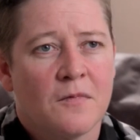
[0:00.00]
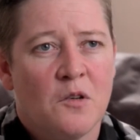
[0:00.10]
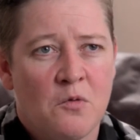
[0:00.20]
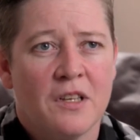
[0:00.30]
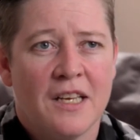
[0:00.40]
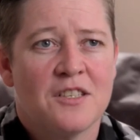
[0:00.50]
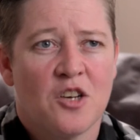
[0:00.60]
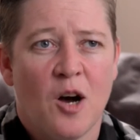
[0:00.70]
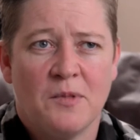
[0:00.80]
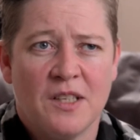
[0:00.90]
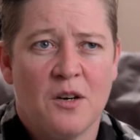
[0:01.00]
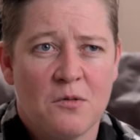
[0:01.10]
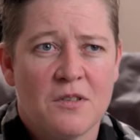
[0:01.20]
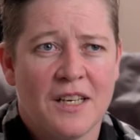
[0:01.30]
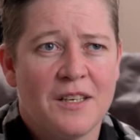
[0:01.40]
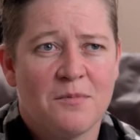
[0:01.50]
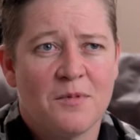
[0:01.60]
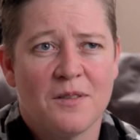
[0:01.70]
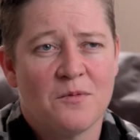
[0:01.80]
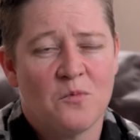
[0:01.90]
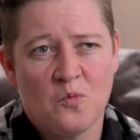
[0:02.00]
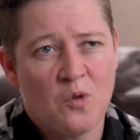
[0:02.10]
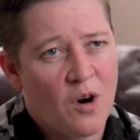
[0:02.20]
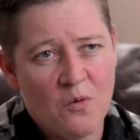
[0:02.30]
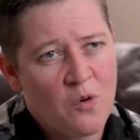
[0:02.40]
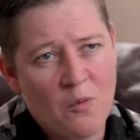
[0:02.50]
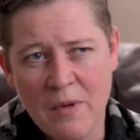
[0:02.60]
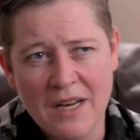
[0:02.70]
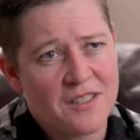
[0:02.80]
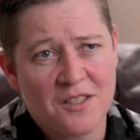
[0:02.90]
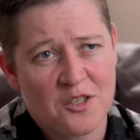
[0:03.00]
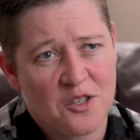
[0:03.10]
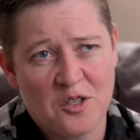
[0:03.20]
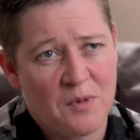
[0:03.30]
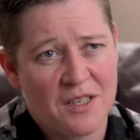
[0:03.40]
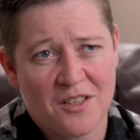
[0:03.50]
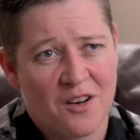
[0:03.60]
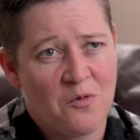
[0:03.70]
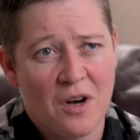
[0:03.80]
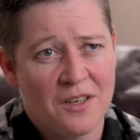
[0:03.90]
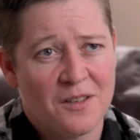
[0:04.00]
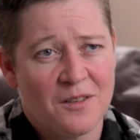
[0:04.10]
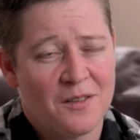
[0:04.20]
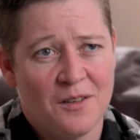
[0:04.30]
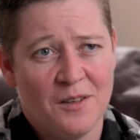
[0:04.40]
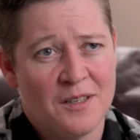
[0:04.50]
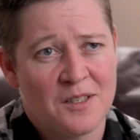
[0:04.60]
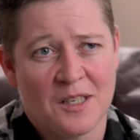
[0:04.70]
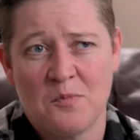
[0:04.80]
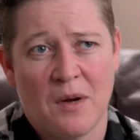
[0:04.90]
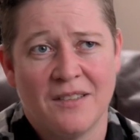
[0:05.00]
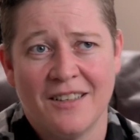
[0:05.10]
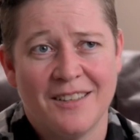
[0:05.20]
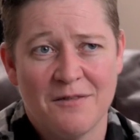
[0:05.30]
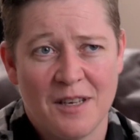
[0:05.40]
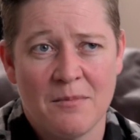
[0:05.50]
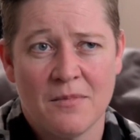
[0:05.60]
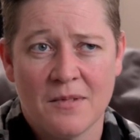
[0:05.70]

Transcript: really has opted out. Like, won't make decisions based on what is expected of them